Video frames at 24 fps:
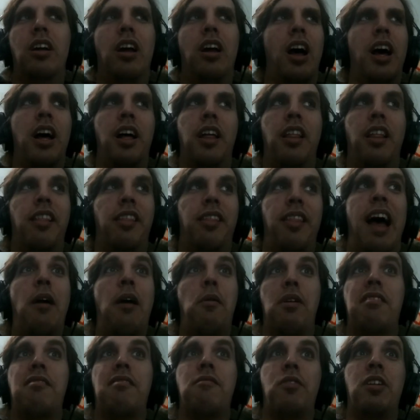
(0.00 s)

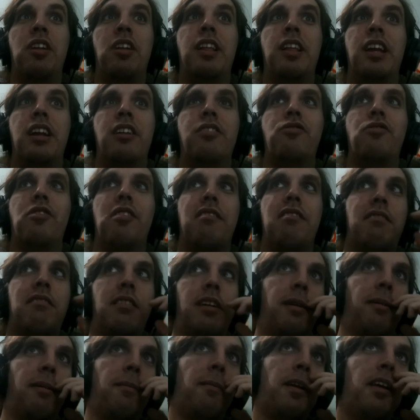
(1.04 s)
That was really
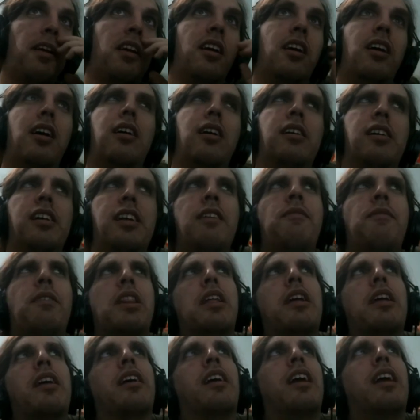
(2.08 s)
interesting.
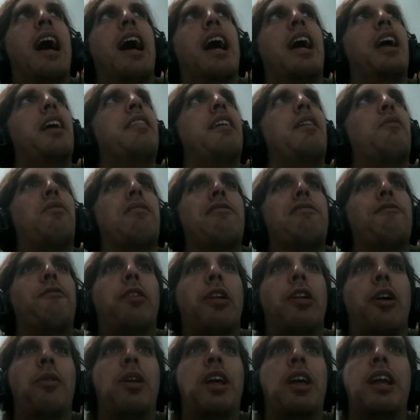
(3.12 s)
Even the guy that was
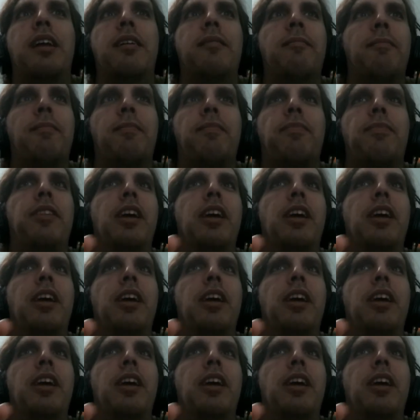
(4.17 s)
floating,